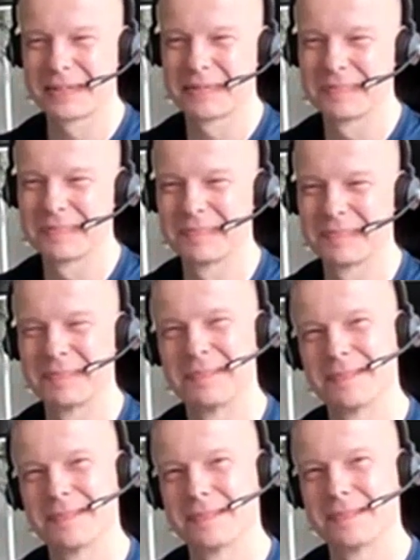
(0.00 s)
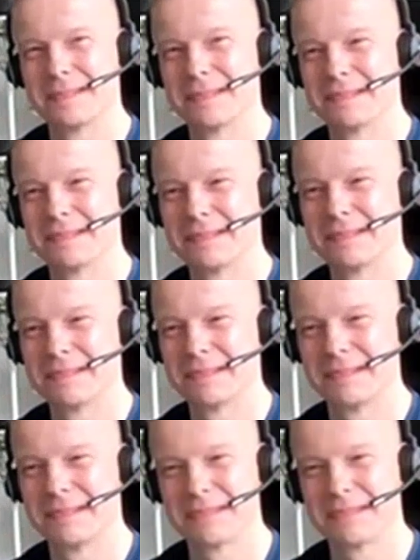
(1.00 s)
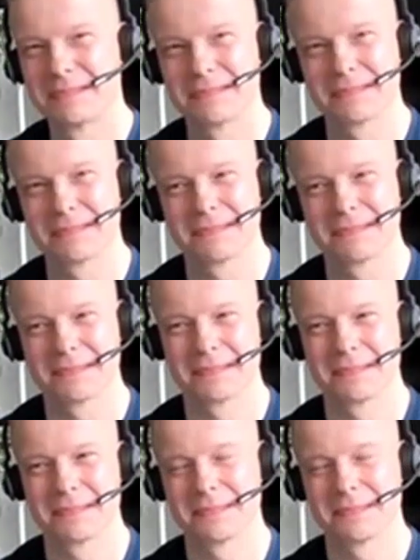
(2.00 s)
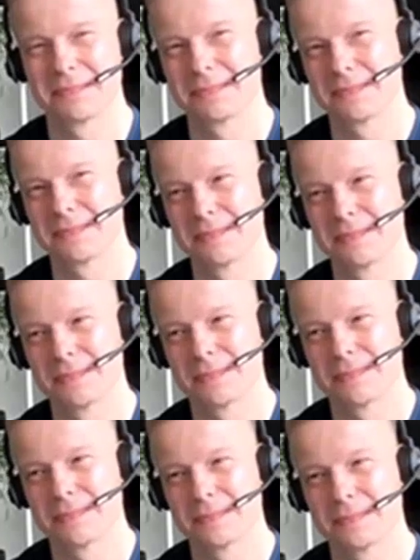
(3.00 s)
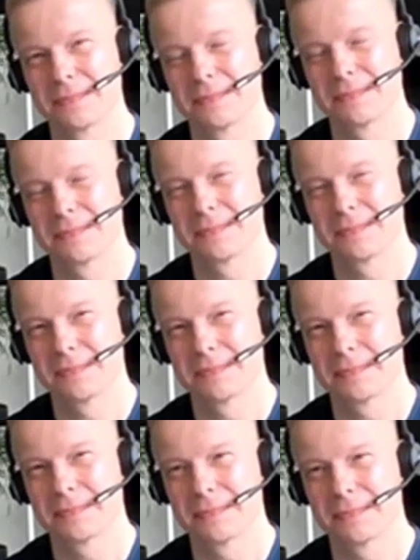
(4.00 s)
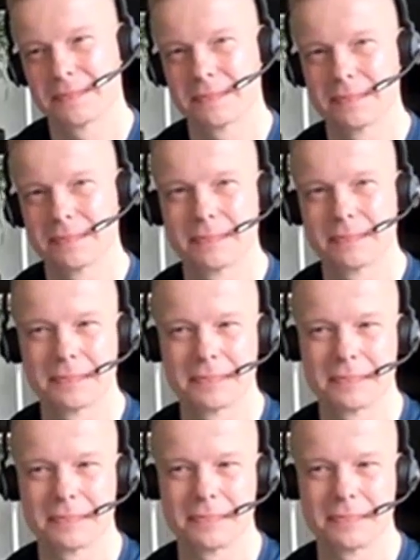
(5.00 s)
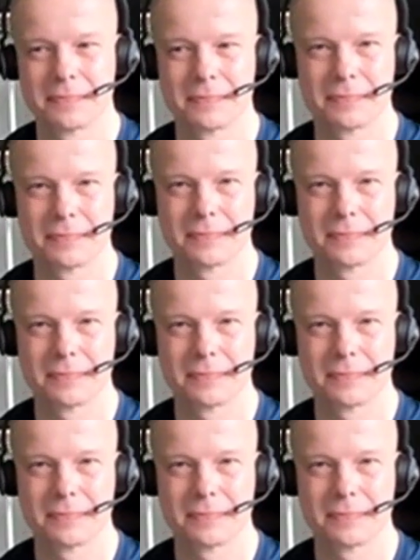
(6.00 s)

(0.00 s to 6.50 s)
The person shown says nothing.